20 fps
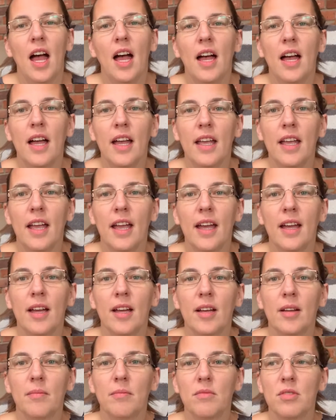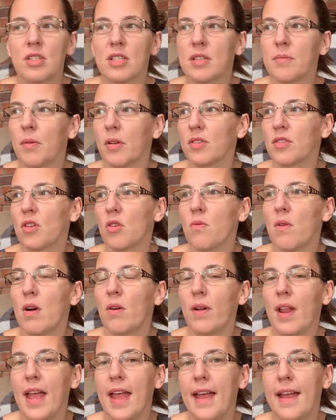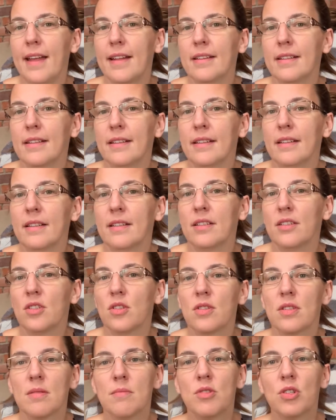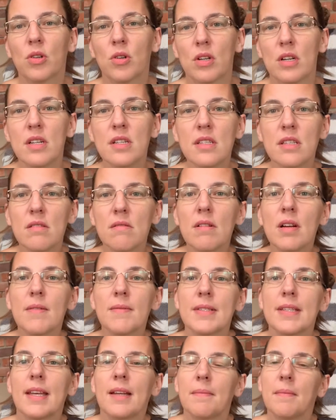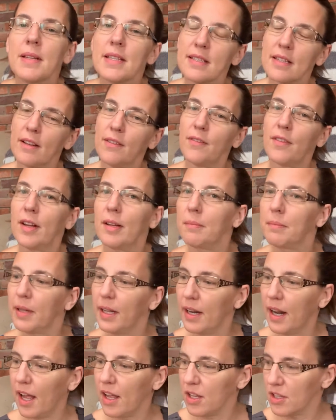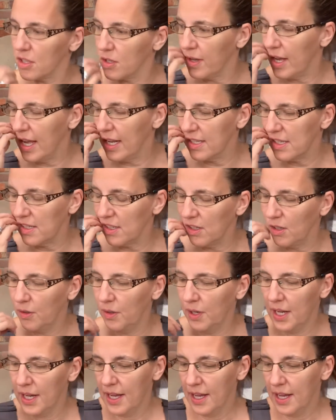I am just about to go out and do some chores, so I was getting my stuff on, but I also had to